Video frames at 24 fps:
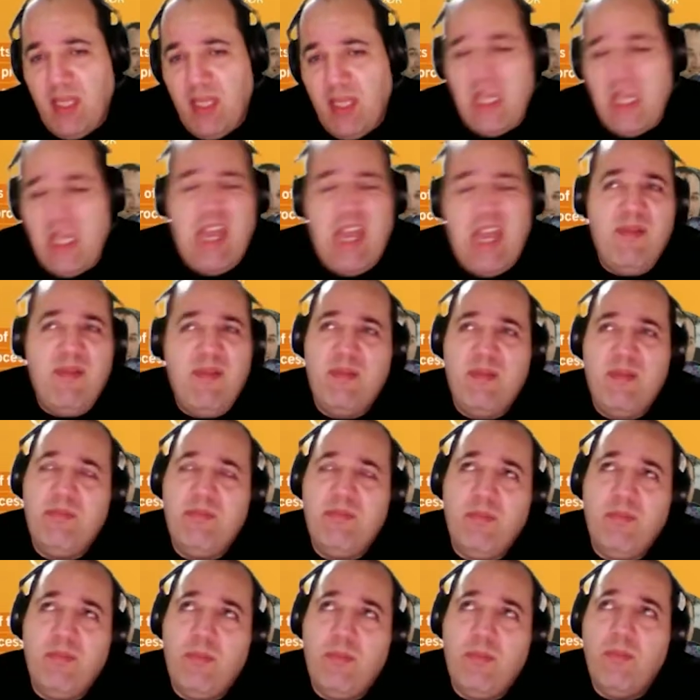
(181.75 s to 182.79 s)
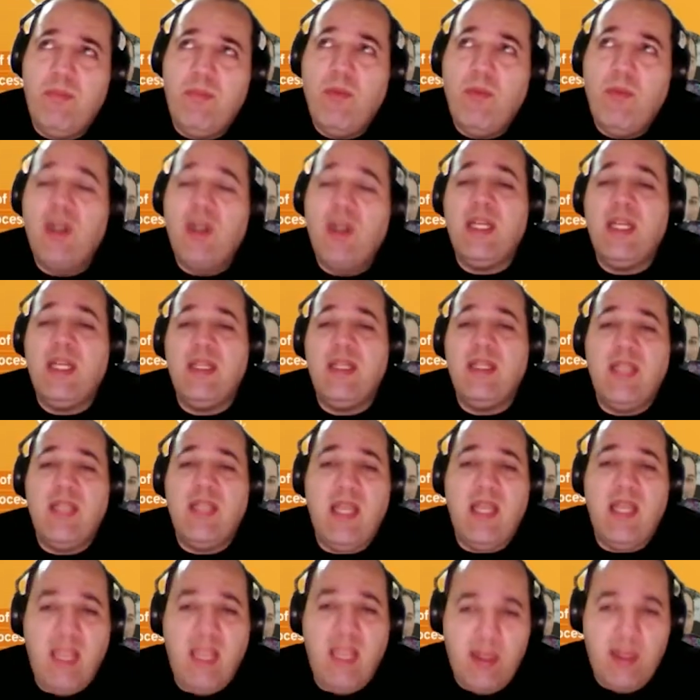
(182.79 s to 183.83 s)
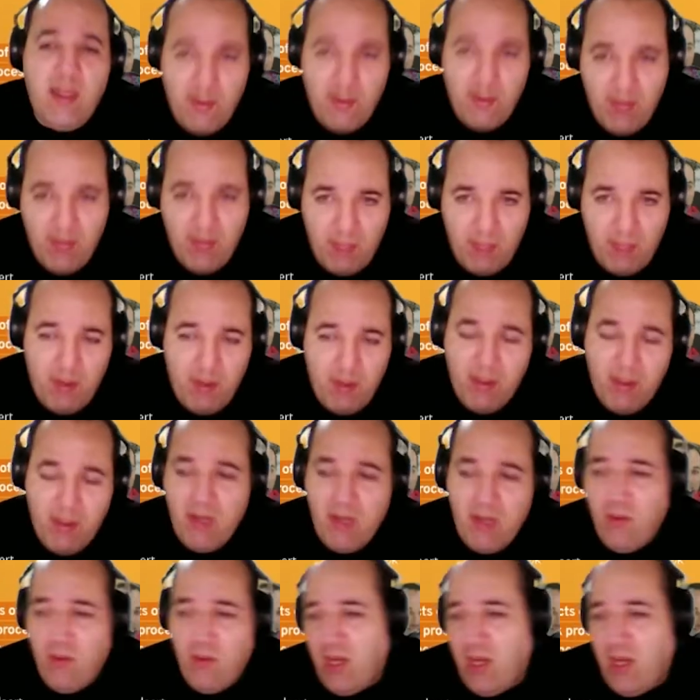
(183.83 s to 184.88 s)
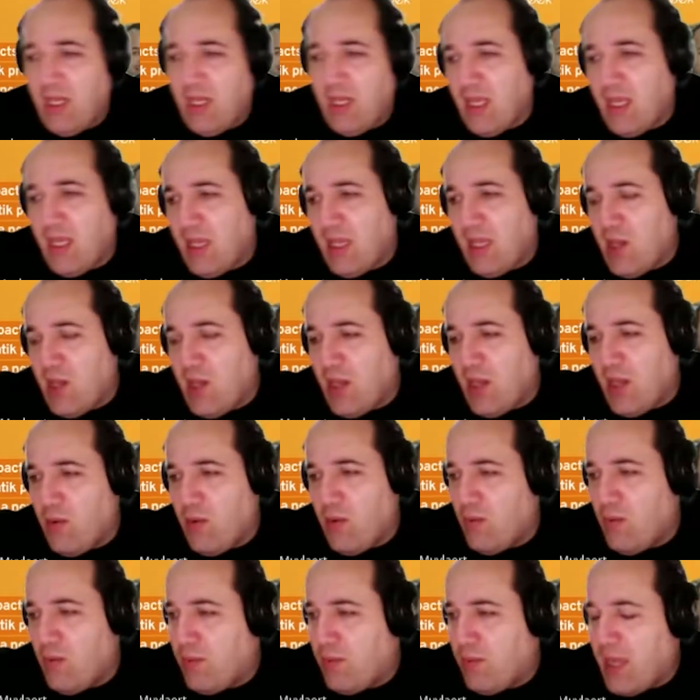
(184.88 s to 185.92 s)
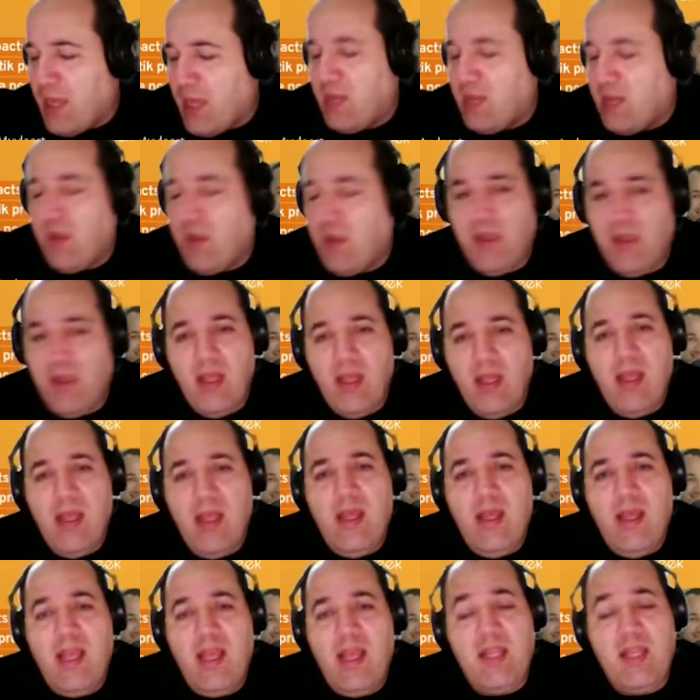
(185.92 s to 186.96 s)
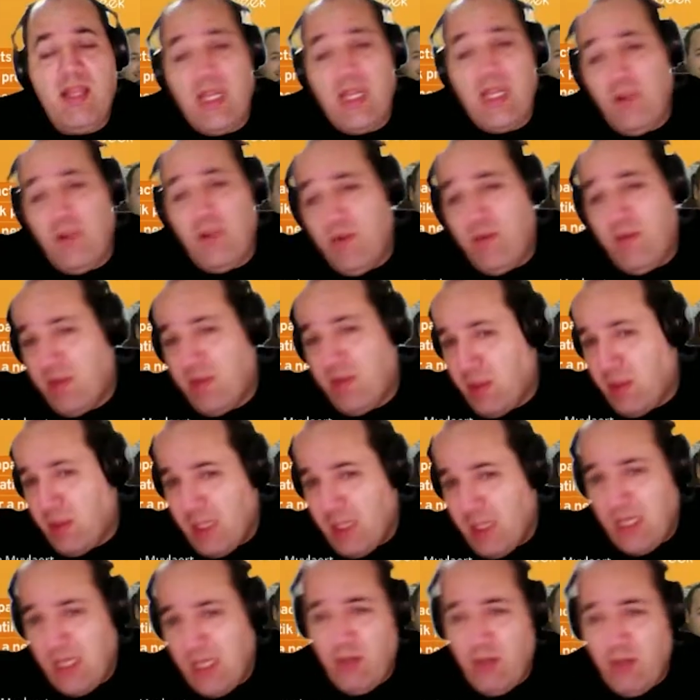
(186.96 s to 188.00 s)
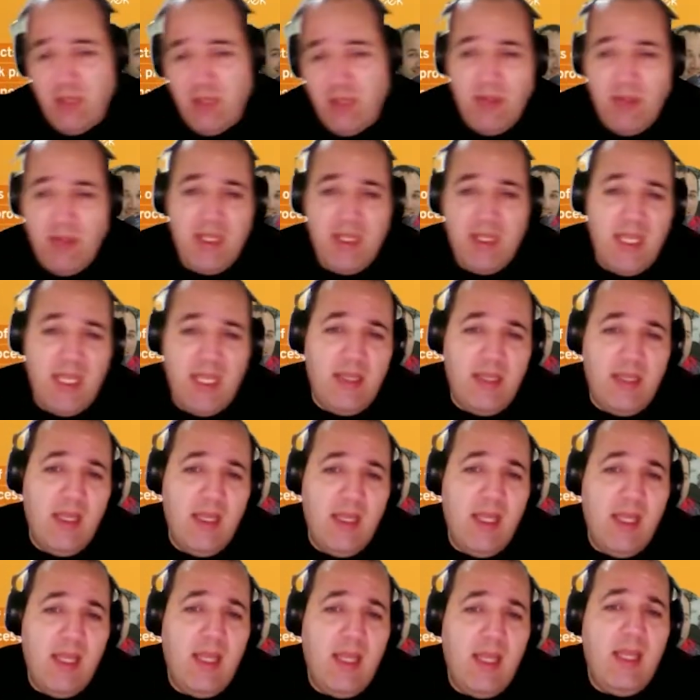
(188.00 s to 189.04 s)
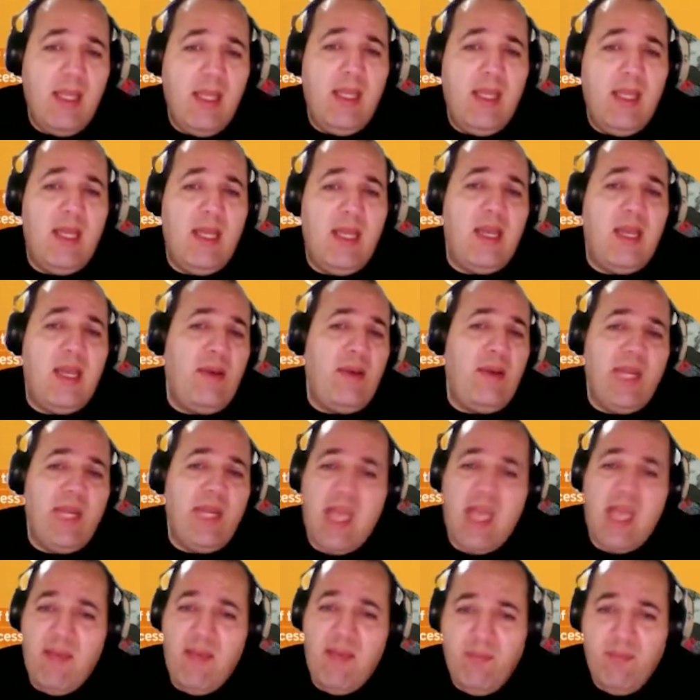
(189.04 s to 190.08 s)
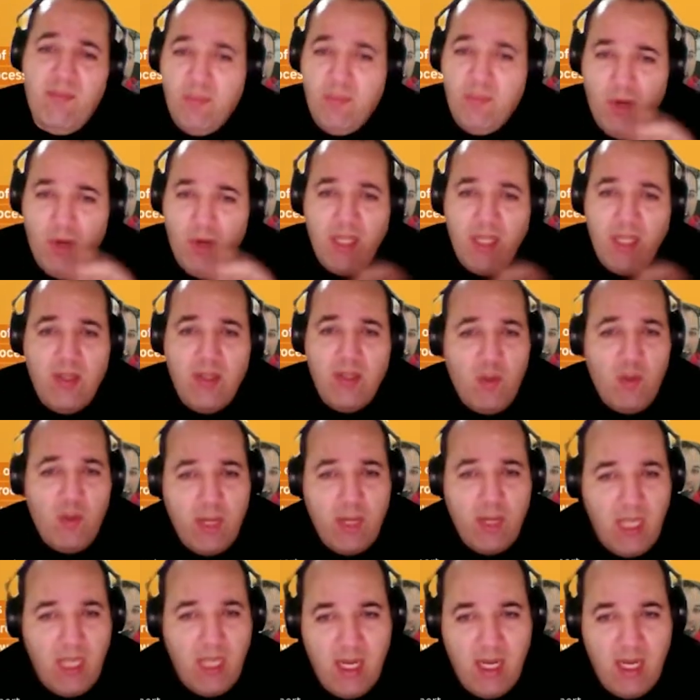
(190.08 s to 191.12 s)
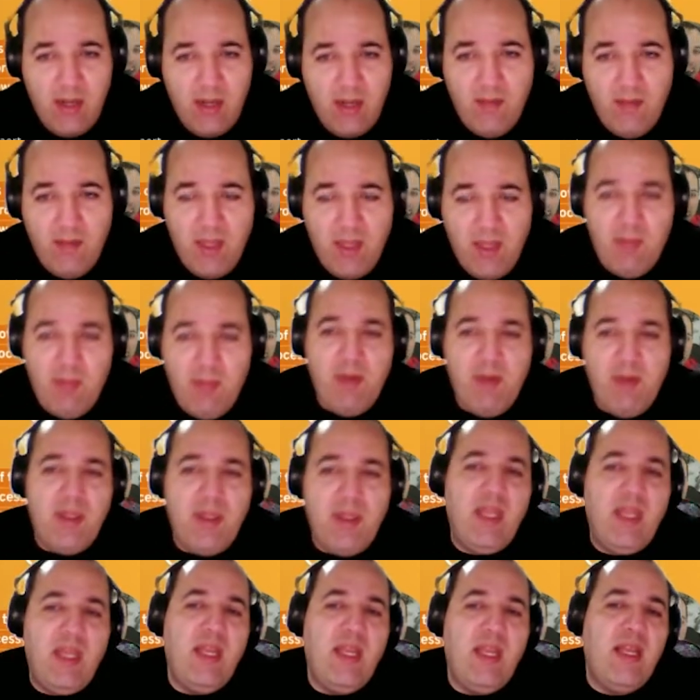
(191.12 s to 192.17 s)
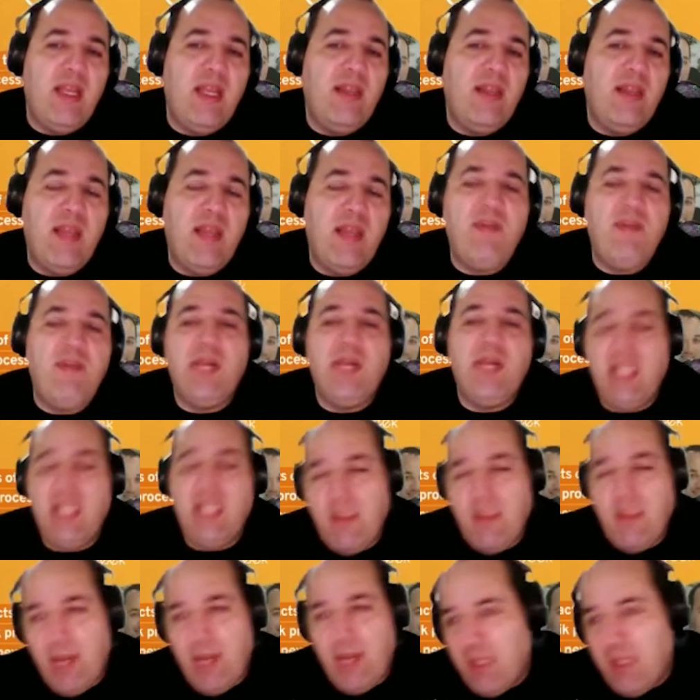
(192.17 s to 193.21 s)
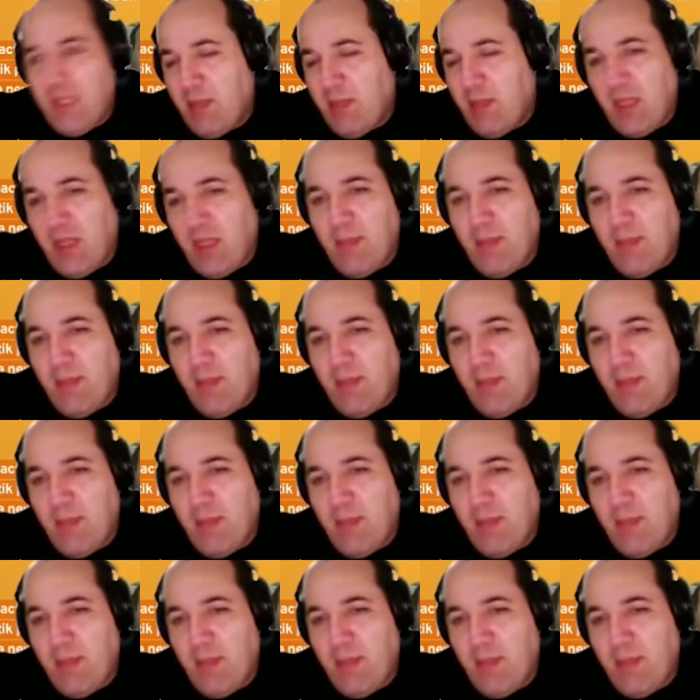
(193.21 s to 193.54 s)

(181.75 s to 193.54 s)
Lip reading: I have more than 10 years of experience in the Agile practices. I started with Scrum in 2010. I already have more than 20 years of experience in several IT departments.